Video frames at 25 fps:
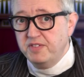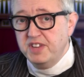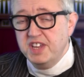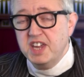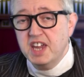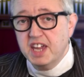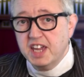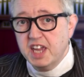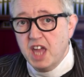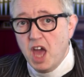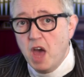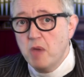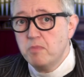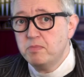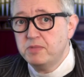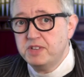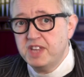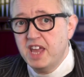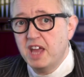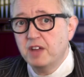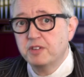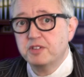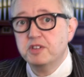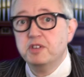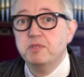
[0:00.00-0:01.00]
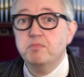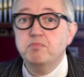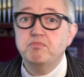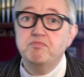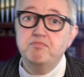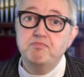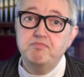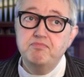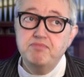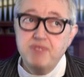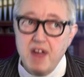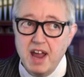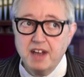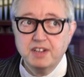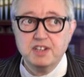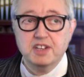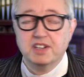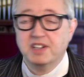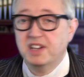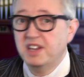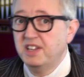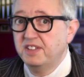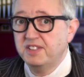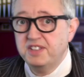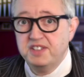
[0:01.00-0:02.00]
it comes out at
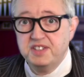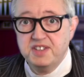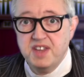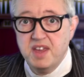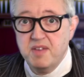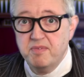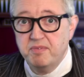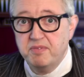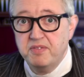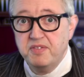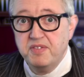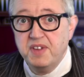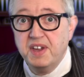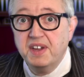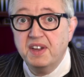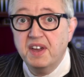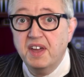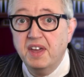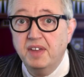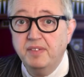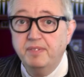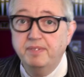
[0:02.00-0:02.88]
practically the same figure,